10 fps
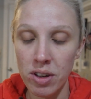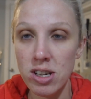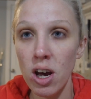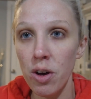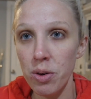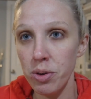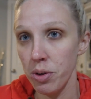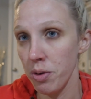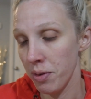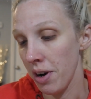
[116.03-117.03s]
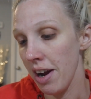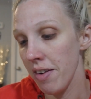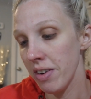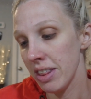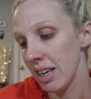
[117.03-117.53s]
total for
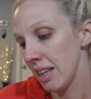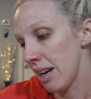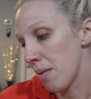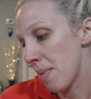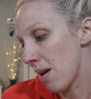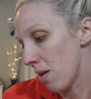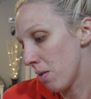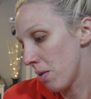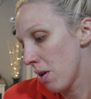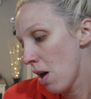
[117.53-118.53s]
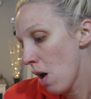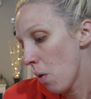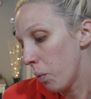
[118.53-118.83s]
everything that I bought